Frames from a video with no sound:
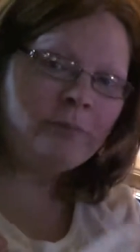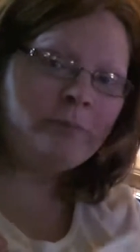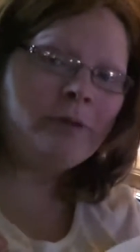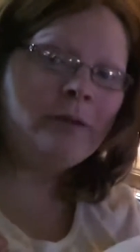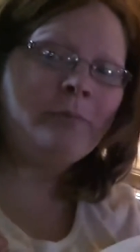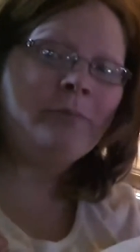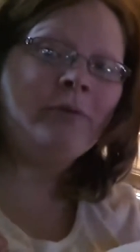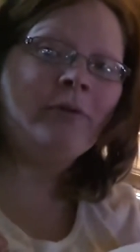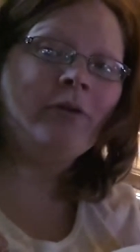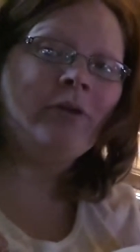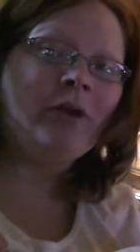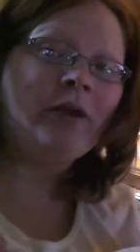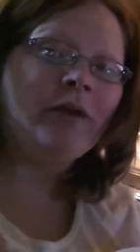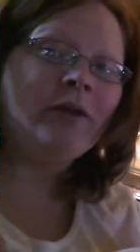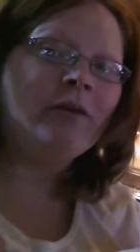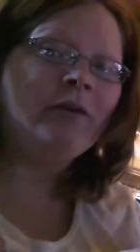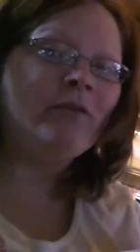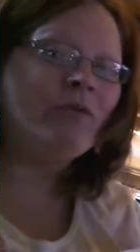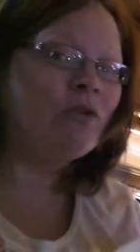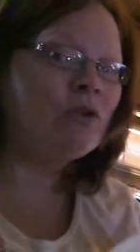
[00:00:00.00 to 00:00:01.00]
people
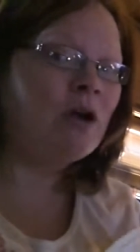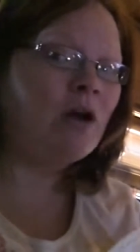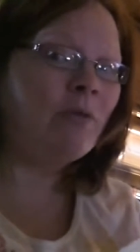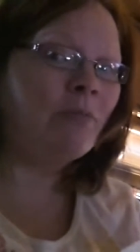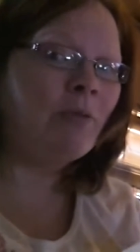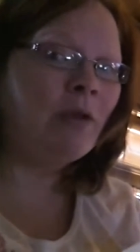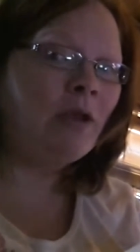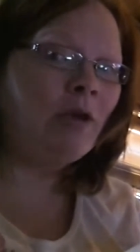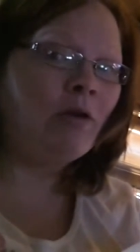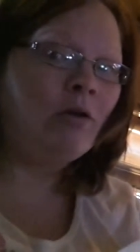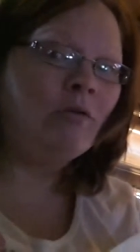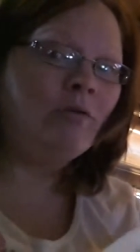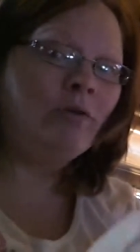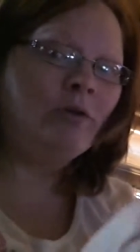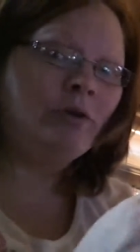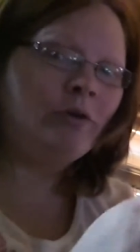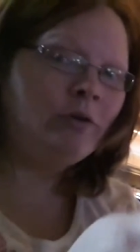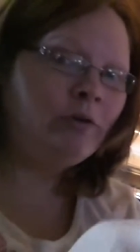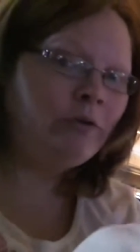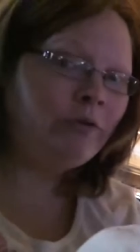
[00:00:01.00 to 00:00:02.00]
that have taught me over
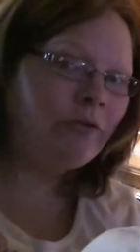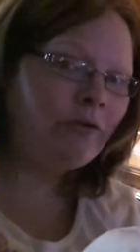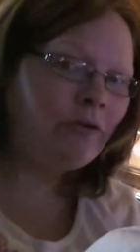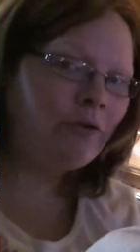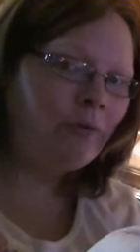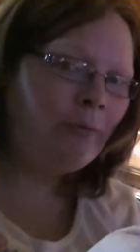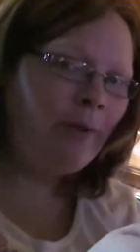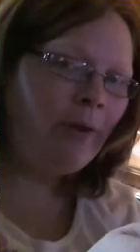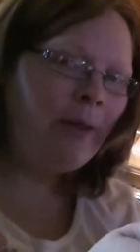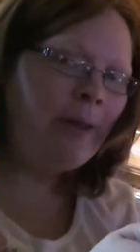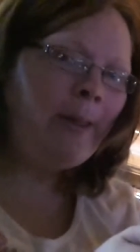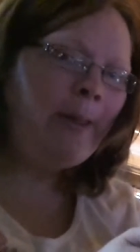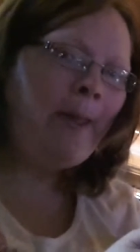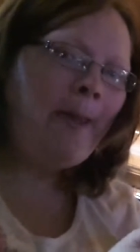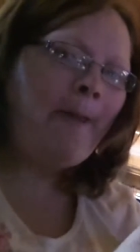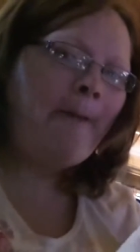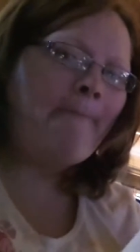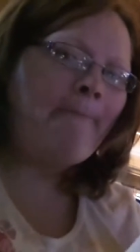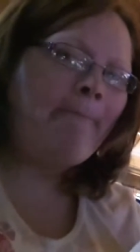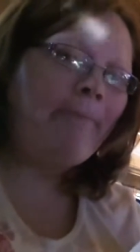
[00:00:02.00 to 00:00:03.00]
YouTube,
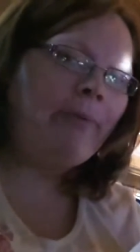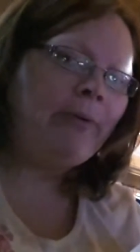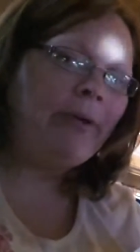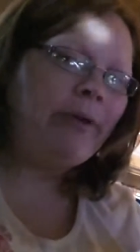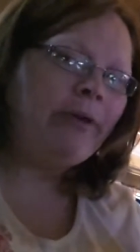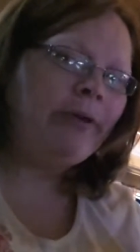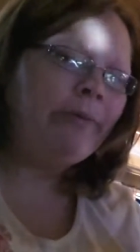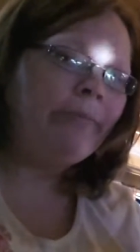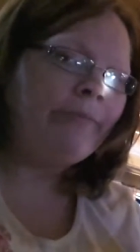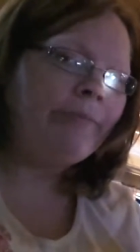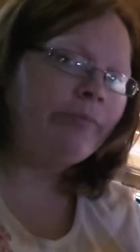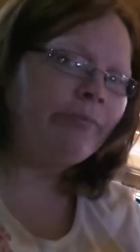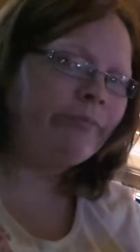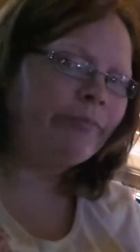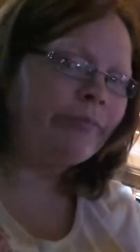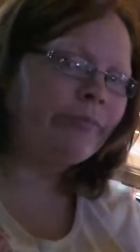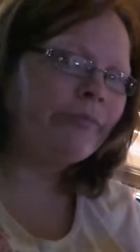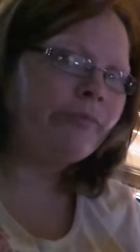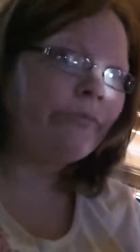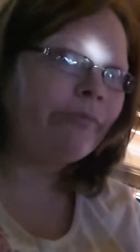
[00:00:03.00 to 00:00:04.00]
but
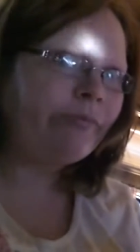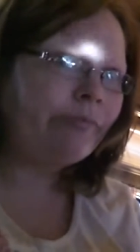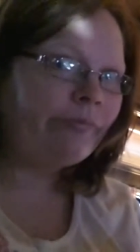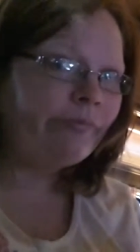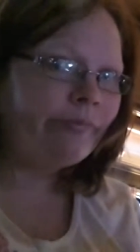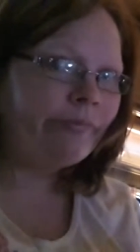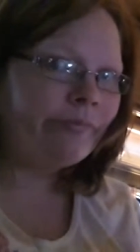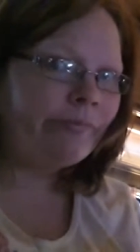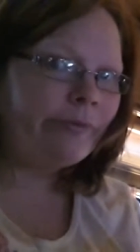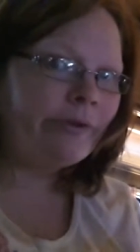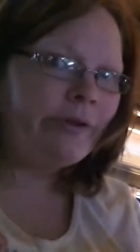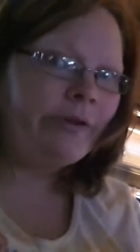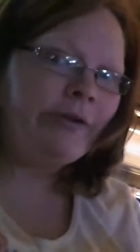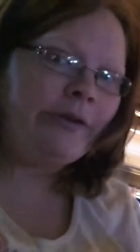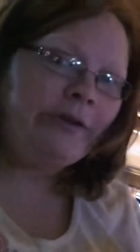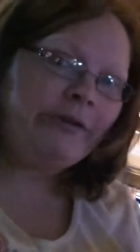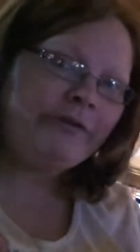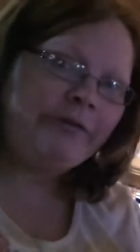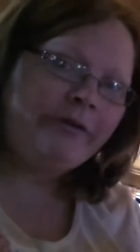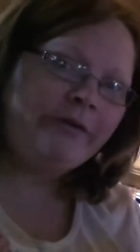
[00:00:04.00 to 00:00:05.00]

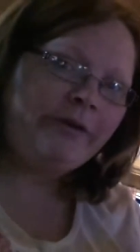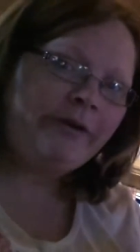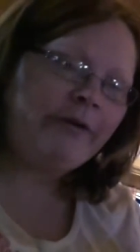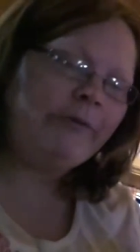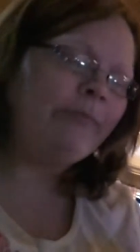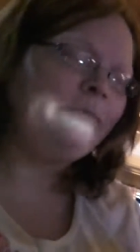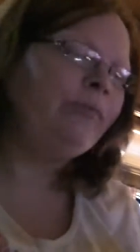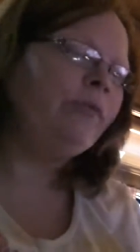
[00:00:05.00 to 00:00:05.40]
let's see.